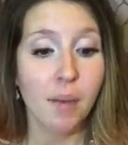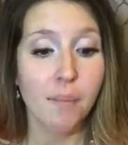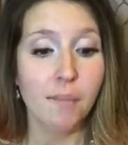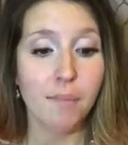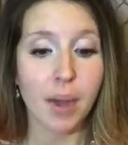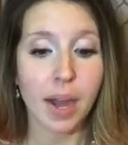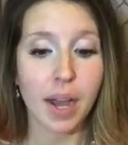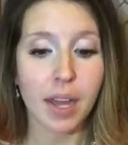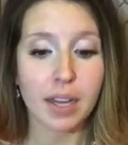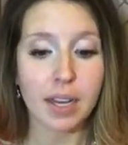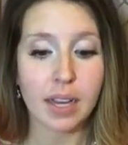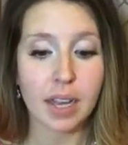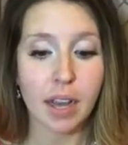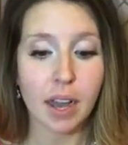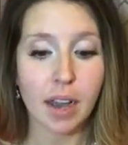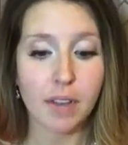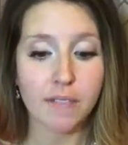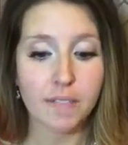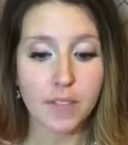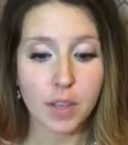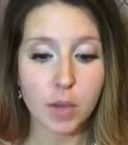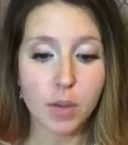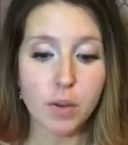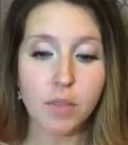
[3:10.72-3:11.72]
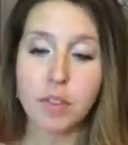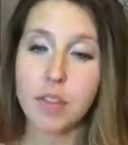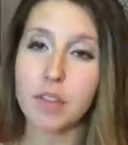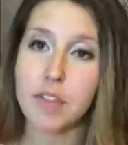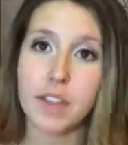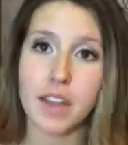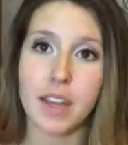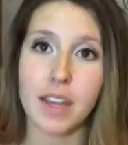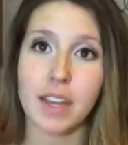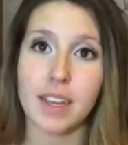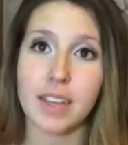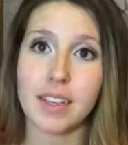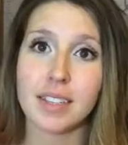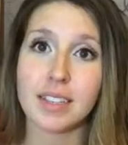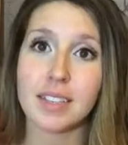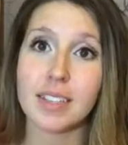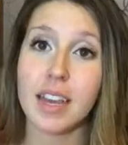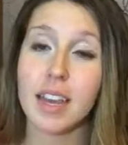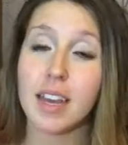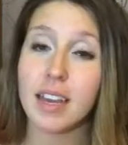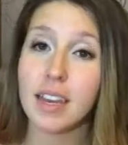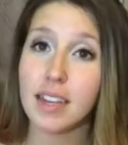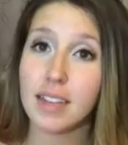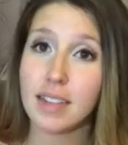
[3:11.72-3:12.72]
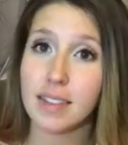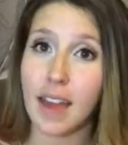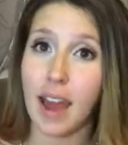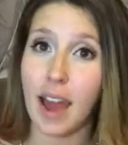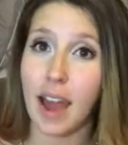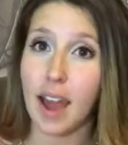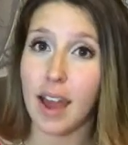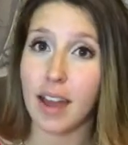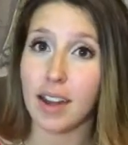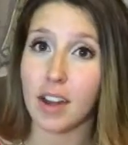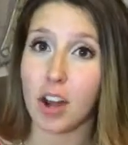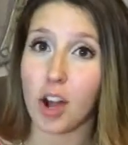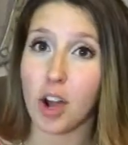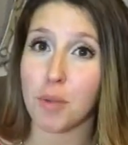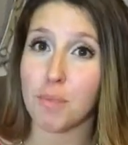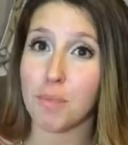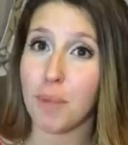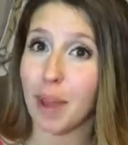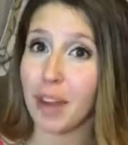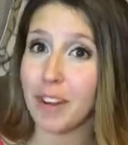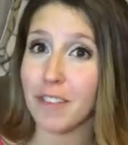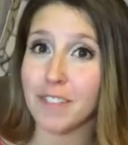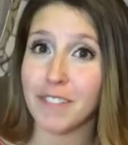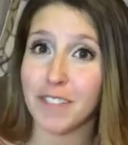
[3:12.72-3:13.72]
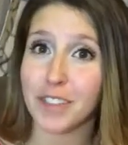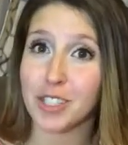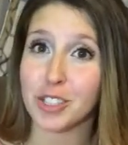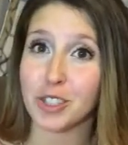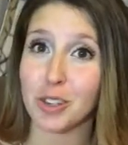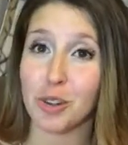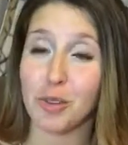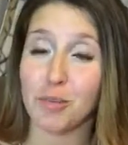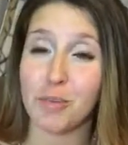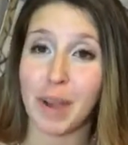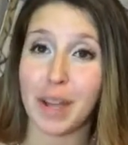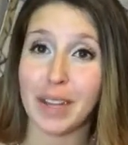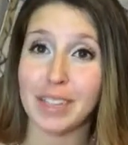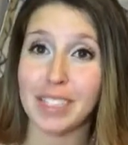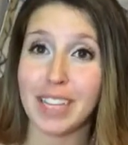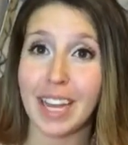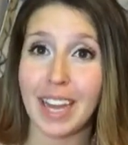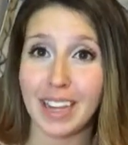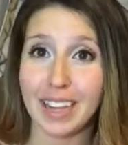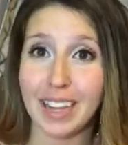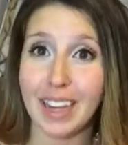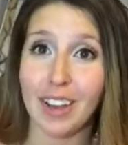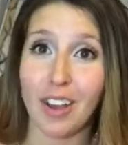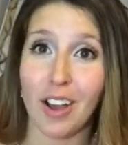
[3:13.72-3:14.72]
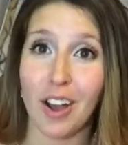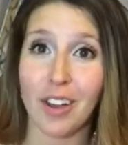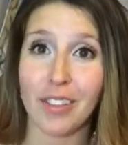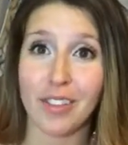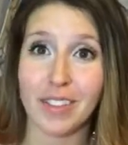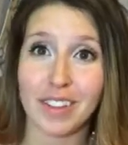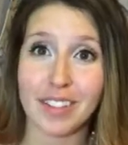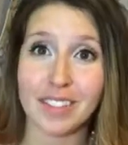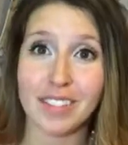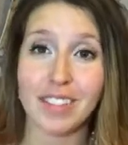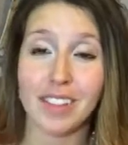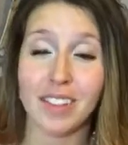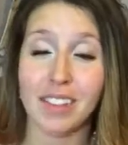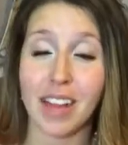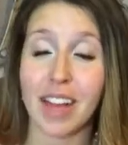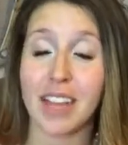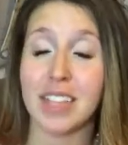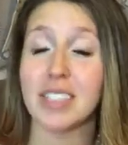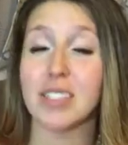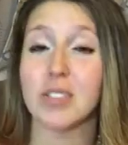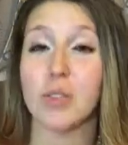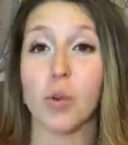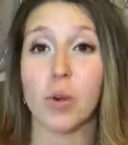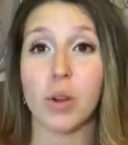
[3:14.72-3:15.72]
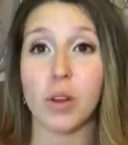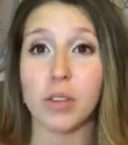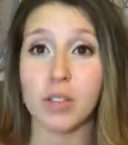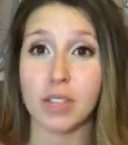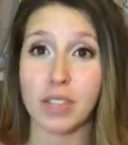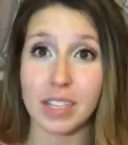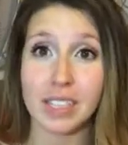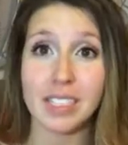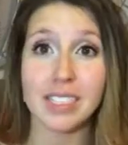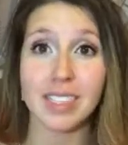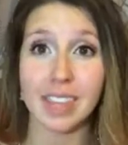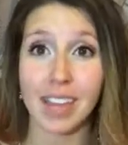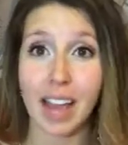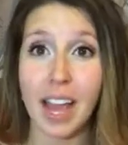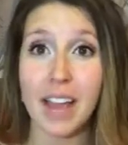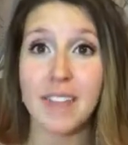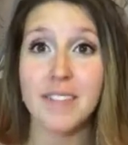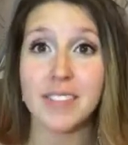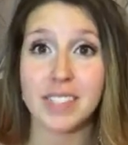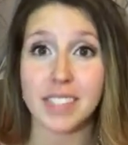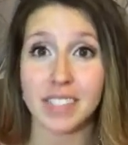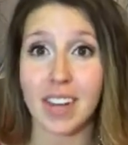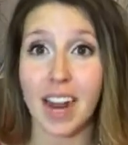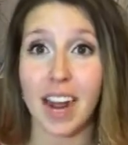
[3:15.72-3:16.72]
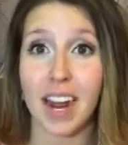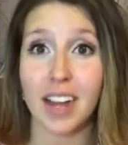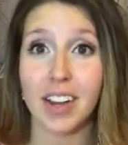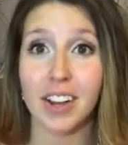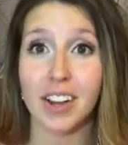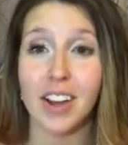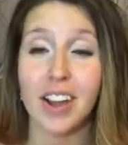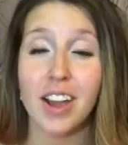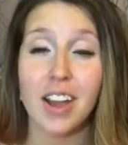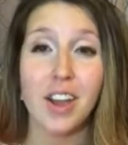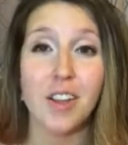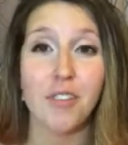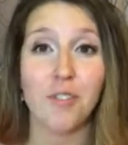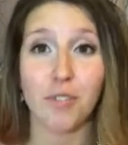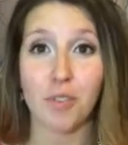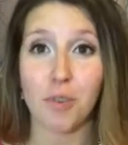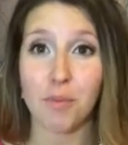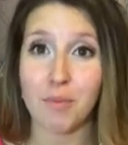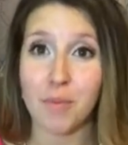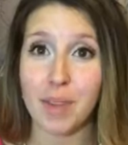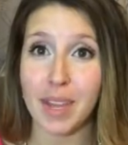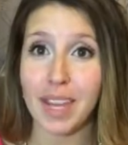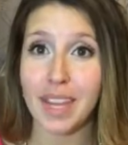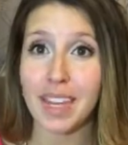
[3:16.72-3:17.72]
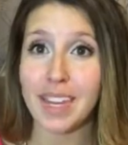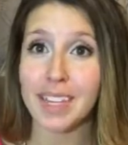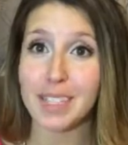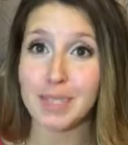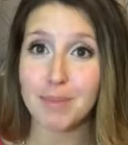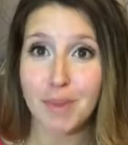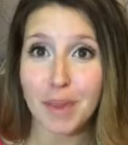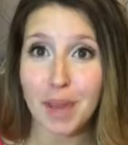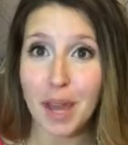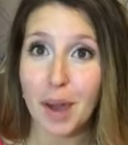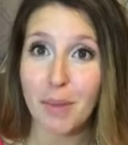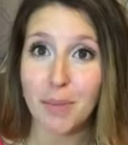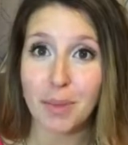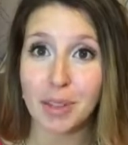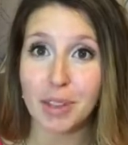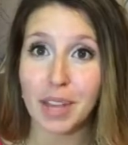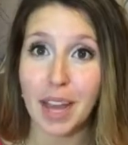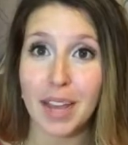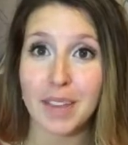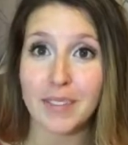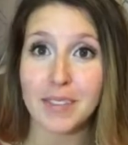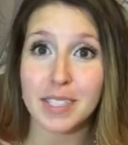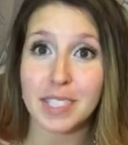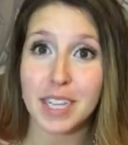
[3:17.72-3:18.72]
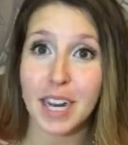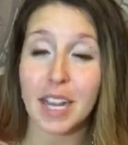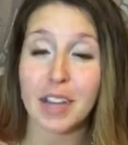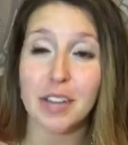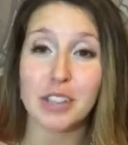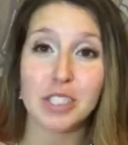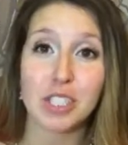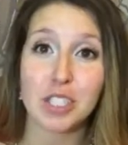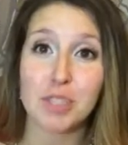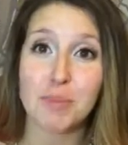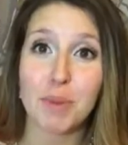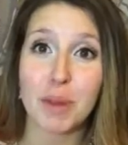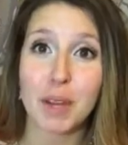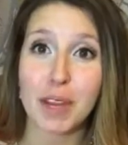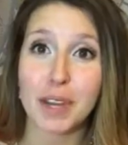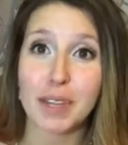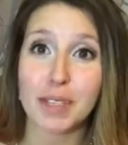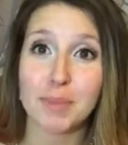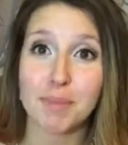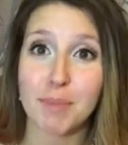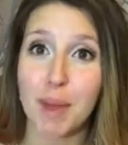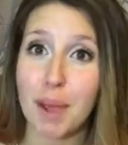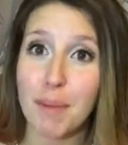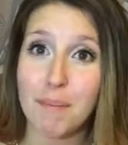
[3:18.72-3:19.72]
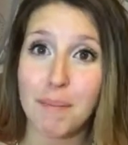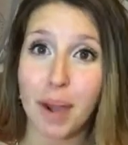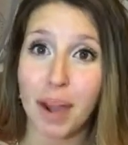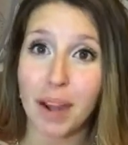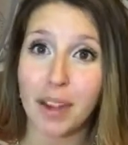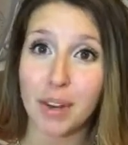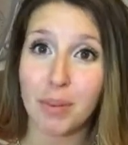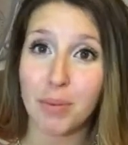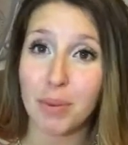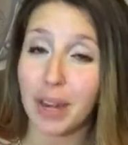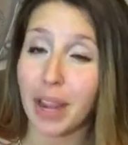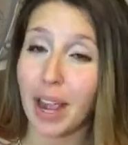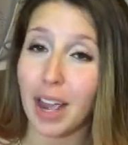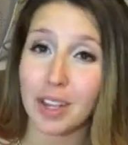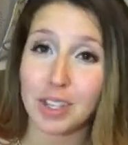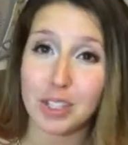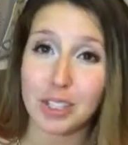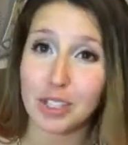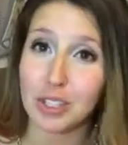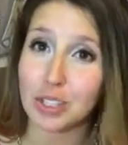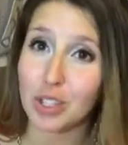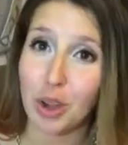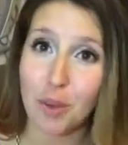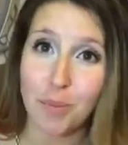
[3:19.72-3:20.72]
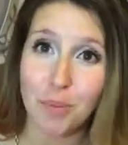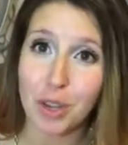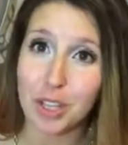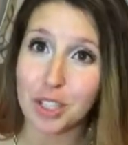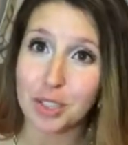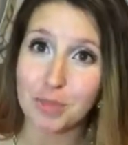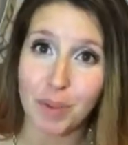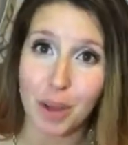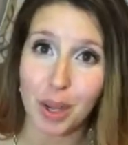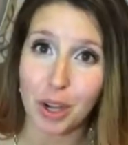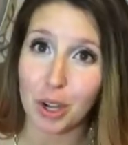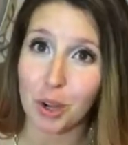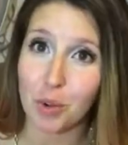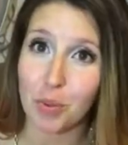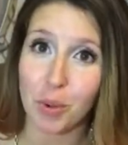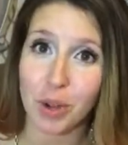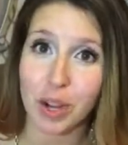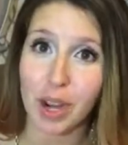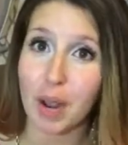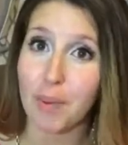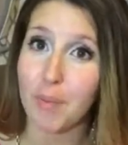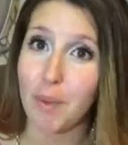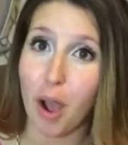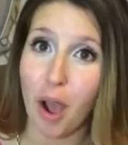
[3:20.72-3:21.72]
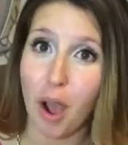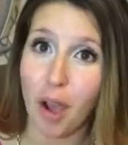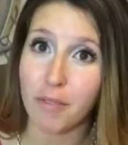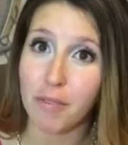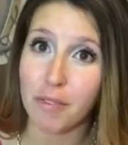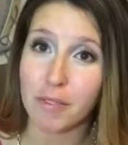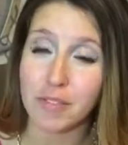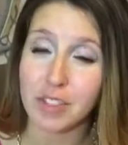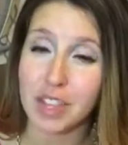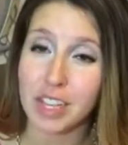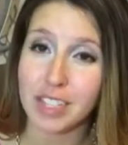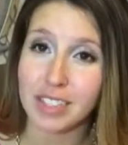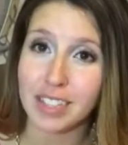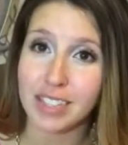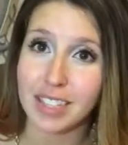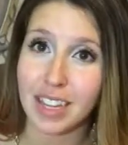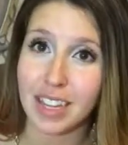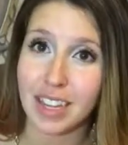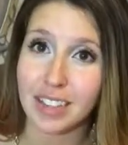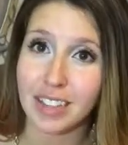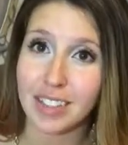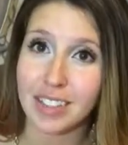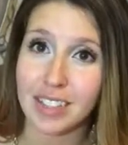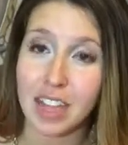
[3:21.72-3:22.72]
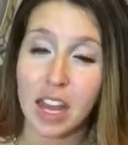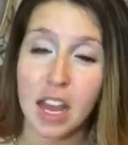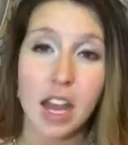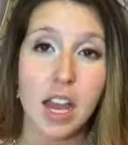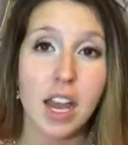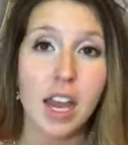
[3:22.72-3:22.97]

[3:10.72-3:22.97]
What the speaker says: But a few of the things that are beneficial by taking on this cleanse or this lifestyle. For me, it has become a lifestyle just because my body reacts so much better when I'm off of these things.